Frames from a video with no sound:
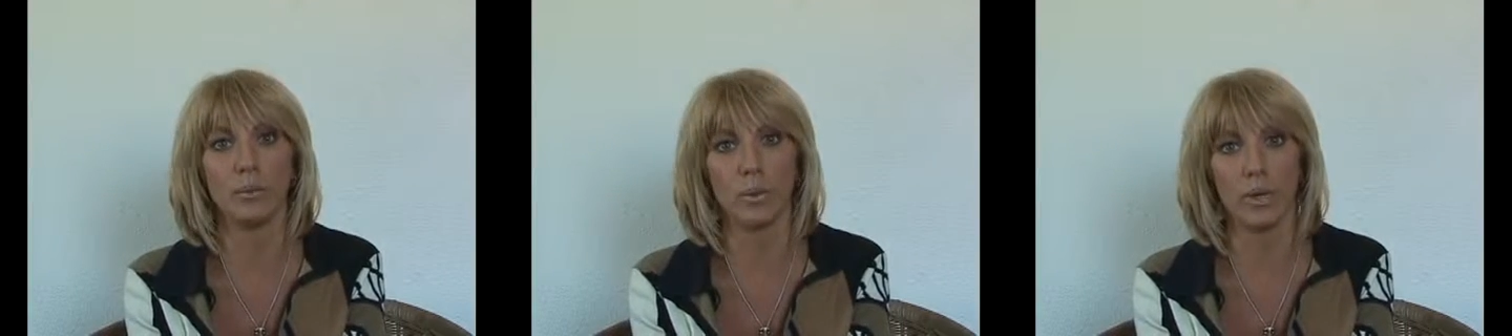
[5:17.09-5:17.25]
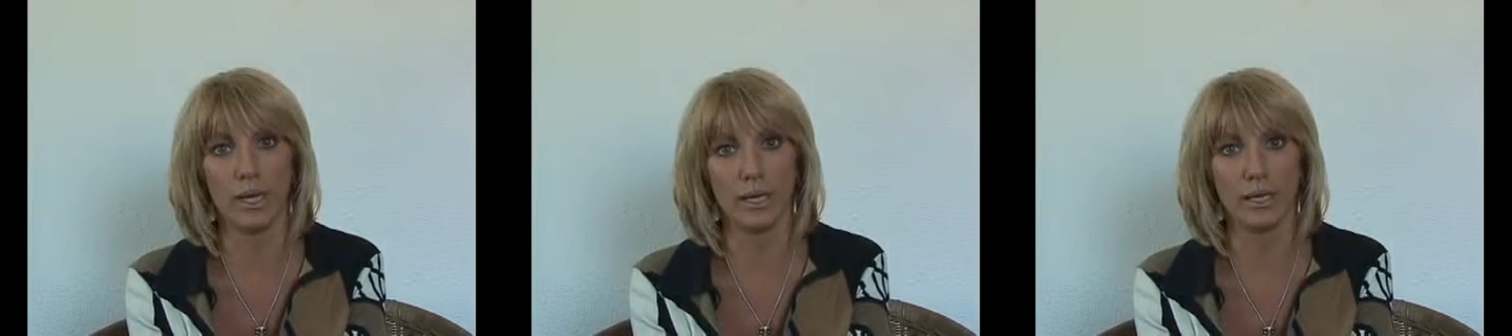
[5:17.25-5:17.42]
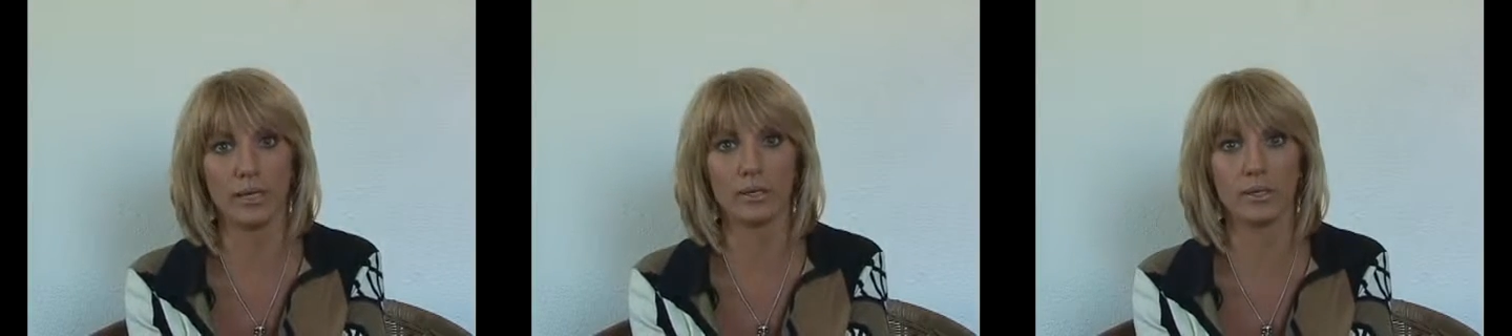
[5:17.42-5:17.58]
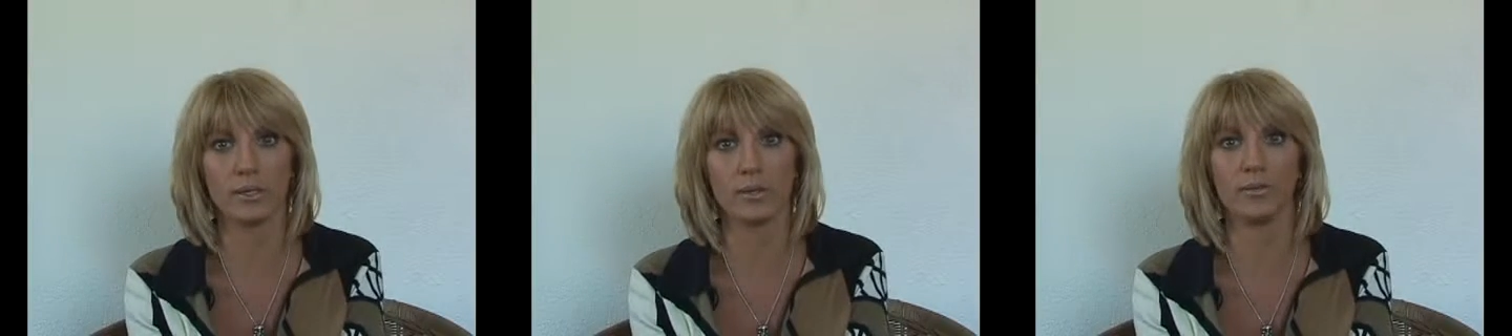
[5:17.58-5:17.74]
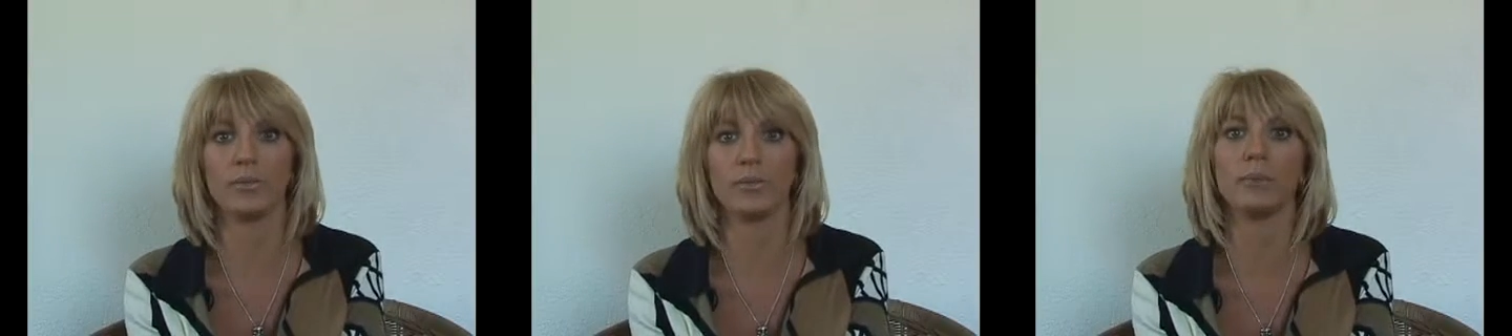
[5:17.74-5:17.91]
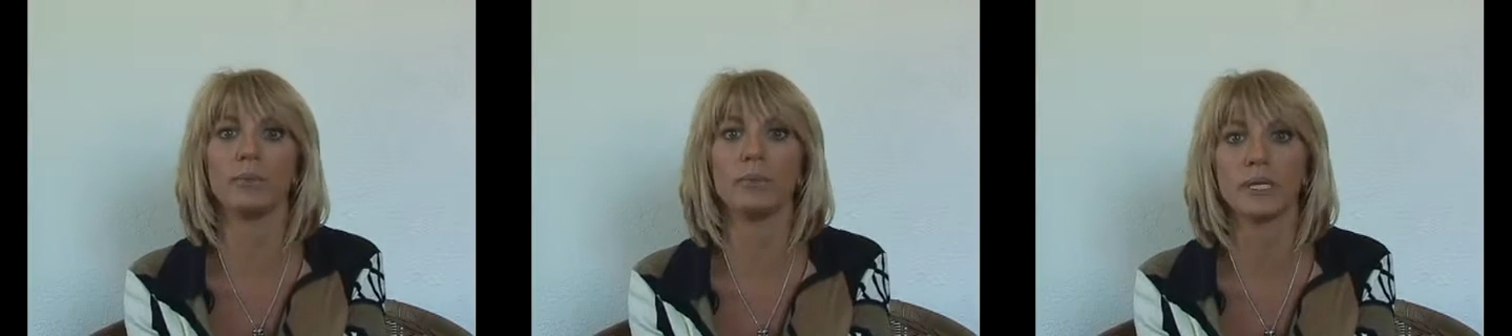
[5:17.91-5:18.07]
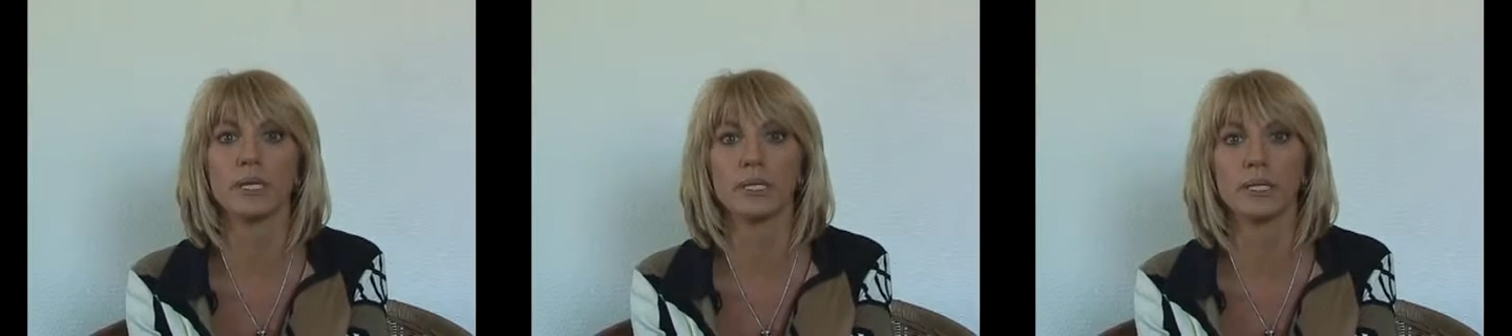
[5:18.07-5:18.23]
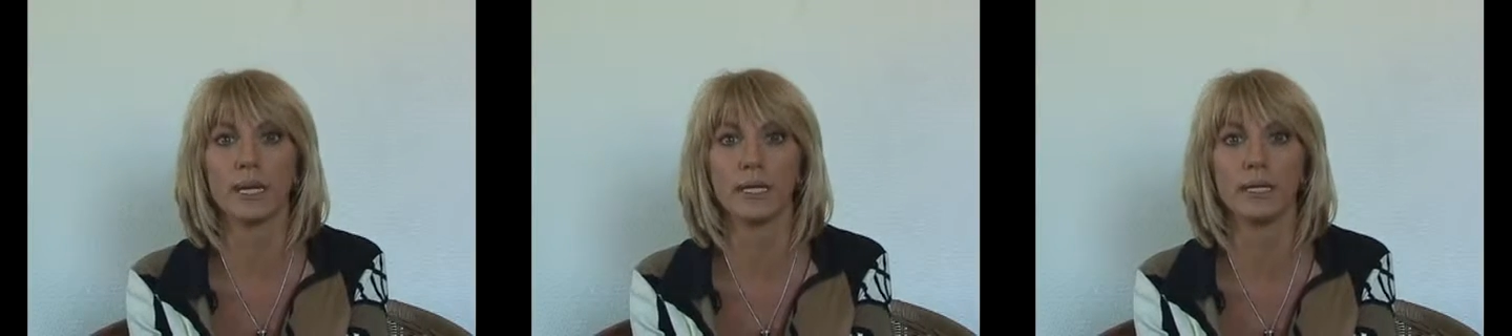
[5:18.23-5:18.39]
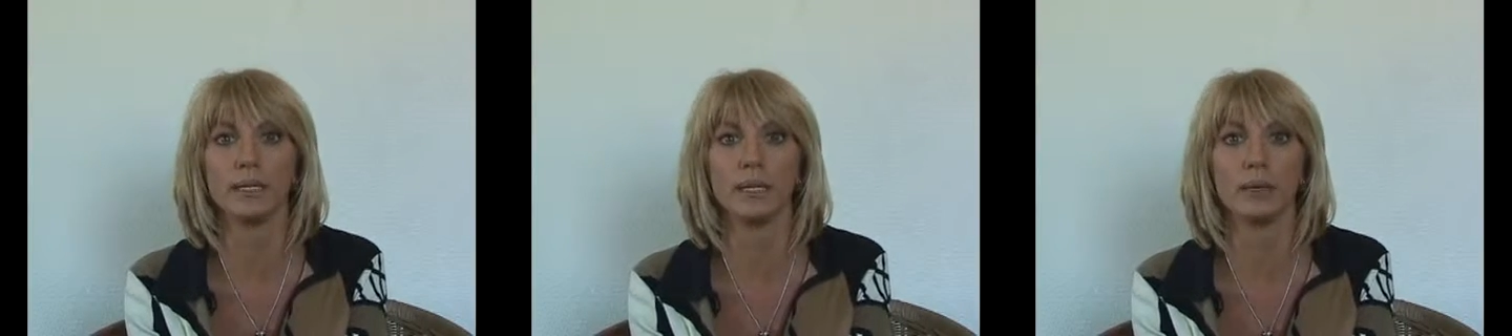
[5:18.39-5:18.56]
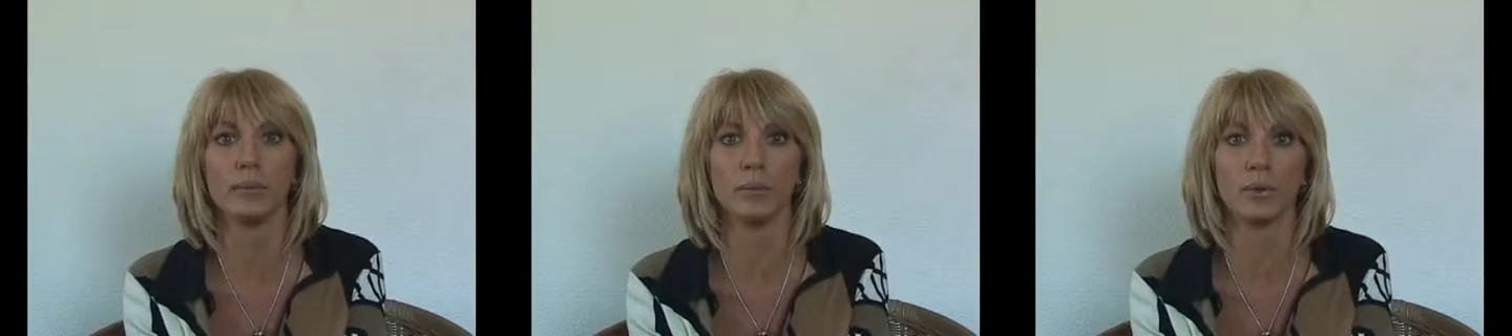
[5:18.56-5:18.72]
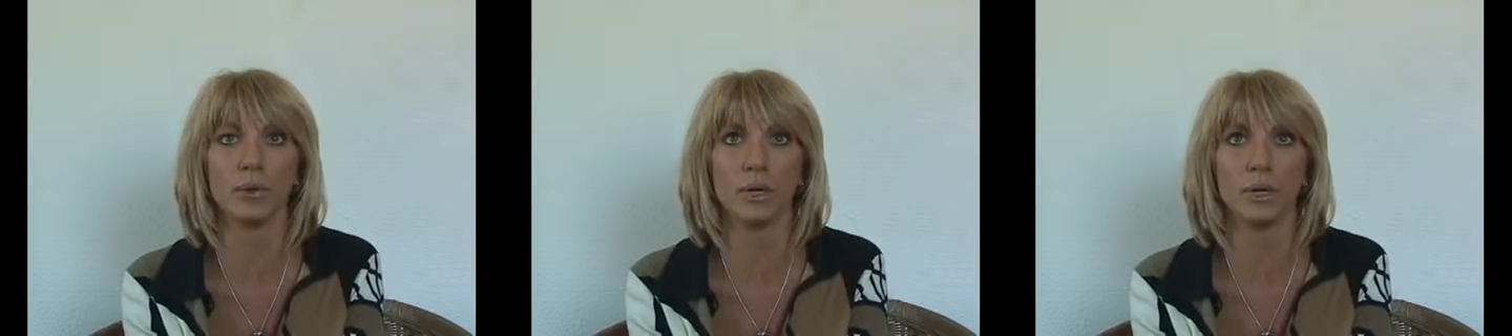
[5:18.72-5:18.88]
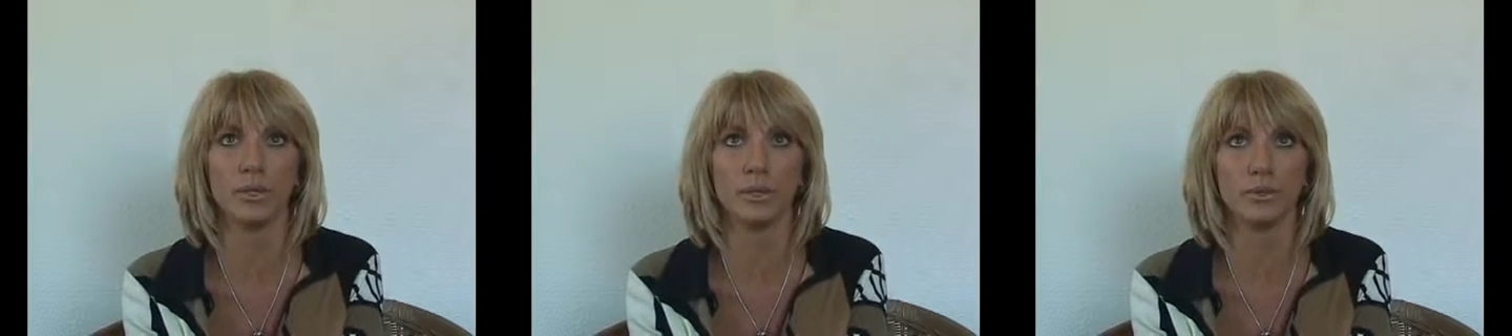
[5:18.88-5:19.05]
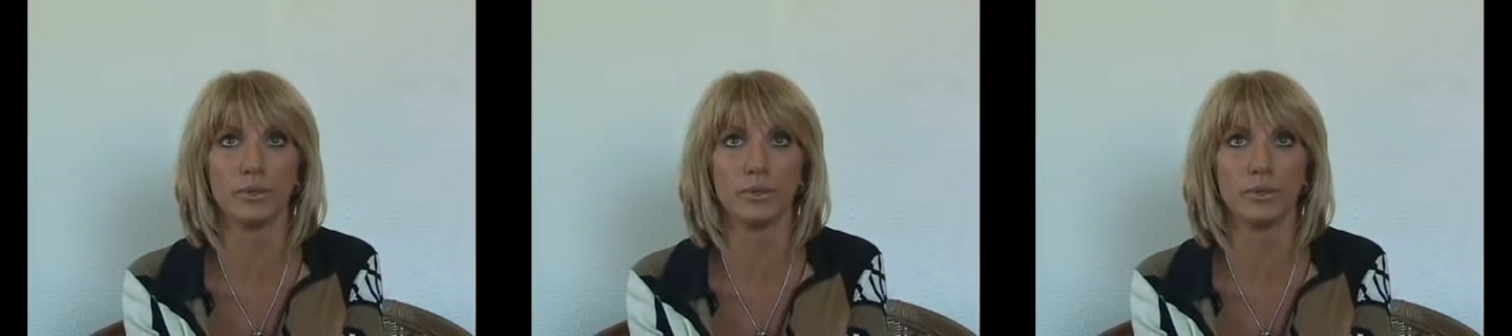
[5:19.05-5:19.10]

weeks from his second MRI